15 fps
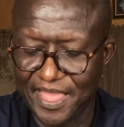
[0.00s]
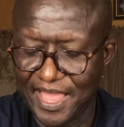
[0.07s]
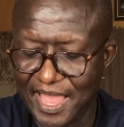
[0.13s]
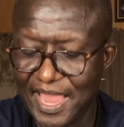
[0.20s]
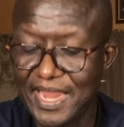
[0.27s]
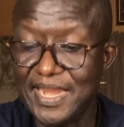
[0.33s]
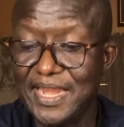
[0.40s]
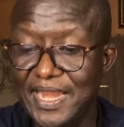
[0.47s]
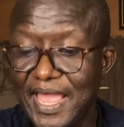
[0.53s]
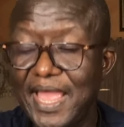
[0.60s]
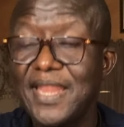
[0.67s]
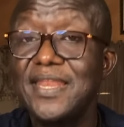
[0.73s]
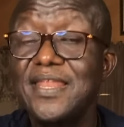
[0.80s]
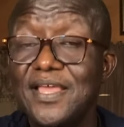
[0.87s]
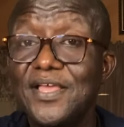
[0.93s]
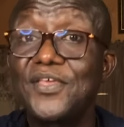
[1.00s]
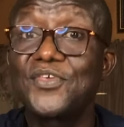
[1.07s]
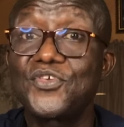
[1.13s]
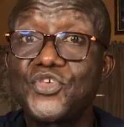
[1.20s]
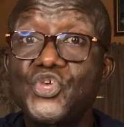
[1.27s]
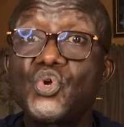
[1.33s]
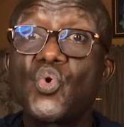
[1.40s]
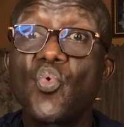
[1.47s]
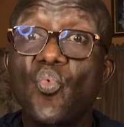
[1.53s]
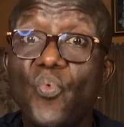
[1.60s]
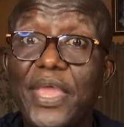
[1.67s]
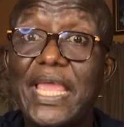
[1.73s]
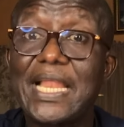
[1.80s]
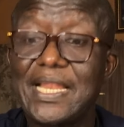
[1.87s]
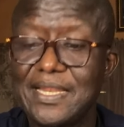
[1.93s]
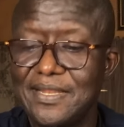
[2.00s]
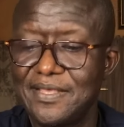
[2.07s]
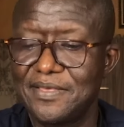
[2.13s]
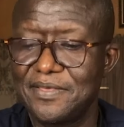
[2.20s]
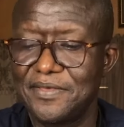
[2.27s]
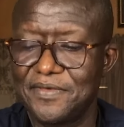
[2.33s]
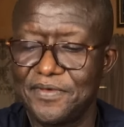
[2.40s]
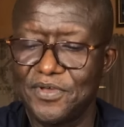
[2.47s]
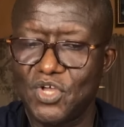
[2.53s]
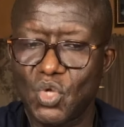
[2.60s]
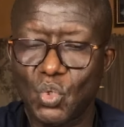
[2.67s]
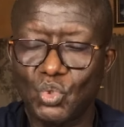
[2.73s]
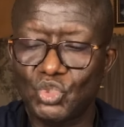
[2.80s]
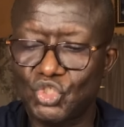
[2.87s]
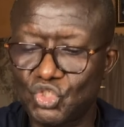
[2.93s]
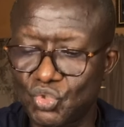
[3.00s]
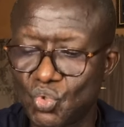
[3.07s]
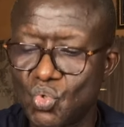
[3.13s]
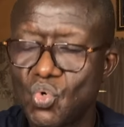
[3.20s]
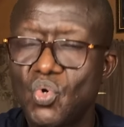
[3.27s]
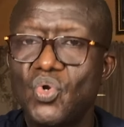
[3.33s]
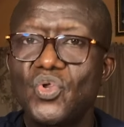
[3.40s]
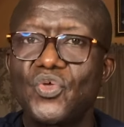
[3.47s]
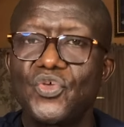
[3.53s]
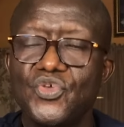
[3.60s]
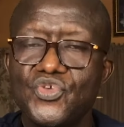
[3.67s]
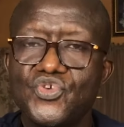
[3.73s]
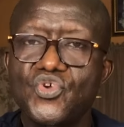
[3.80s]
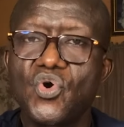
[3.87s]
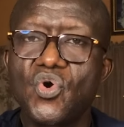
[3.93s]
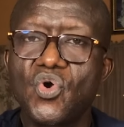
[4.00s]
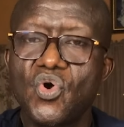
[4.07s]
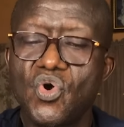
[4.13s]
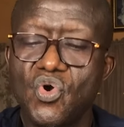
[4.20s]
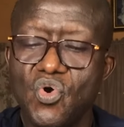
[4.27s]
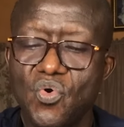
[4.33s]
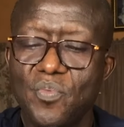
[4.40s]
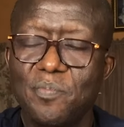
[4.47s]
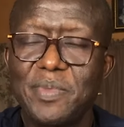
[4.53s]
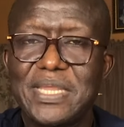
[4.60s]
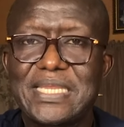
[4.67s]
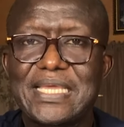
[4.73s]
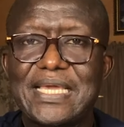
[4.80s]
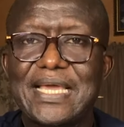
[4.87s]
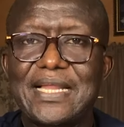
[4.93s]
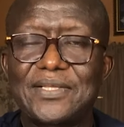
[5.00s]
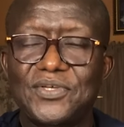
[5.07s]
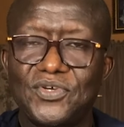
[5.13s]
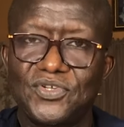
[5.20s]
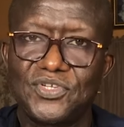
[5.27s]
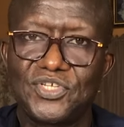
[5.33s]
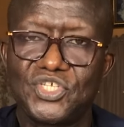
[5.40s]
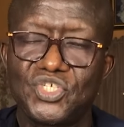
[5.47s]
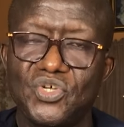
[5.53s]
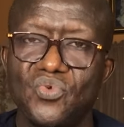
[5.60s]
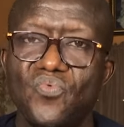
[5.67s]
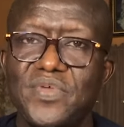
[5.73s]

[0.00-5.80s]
And then you will control your medical condition.